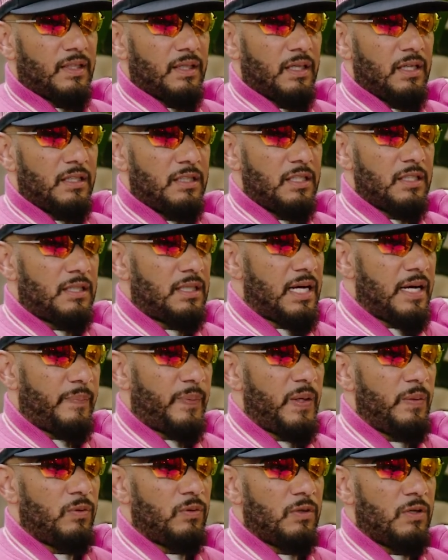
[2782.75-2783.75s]
and just let
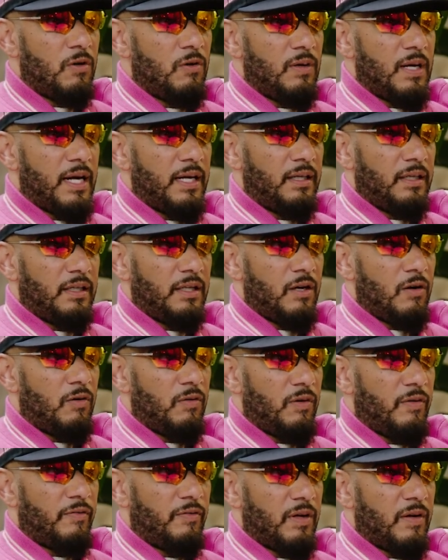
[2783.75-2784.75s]
people know like,
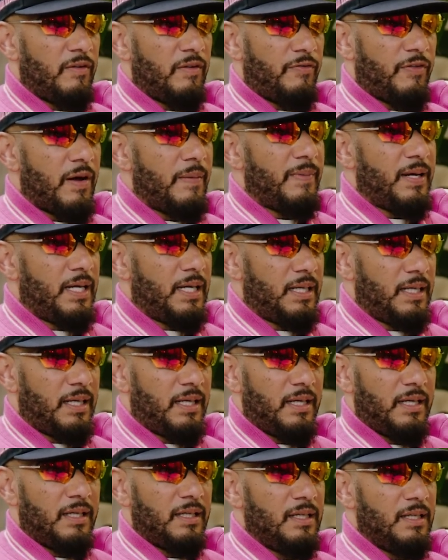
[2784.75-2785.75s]
yo, if, if I'm in
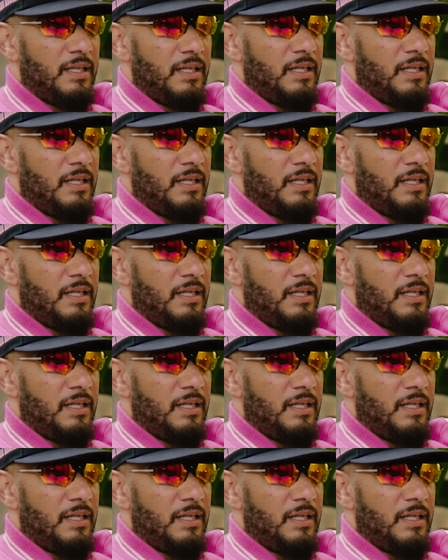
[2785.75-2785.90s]
here,